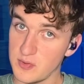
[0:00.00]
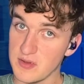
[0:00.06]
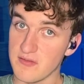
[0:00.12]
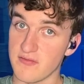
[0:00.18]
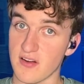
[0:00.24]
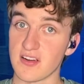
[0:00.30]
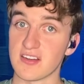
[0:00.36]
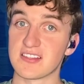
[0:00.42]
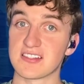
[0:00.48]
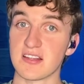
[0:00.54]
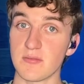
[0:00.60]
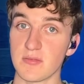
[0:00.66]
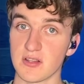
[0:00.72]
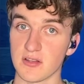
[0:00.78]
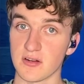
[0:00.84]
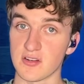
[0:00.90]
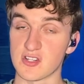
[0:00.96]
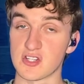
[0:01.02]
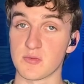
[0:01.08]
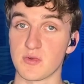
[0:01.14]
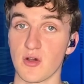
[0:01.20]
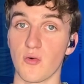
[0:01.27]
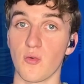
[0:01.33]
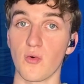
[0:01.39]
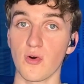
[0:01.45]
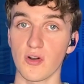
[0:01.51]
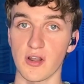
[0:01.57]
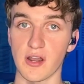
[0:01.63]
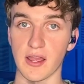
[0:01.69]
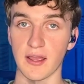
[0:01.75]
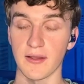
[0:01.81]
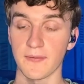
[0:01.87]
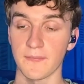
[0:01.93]
be very similar and should be a
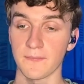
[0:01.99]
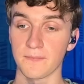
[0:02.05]
warning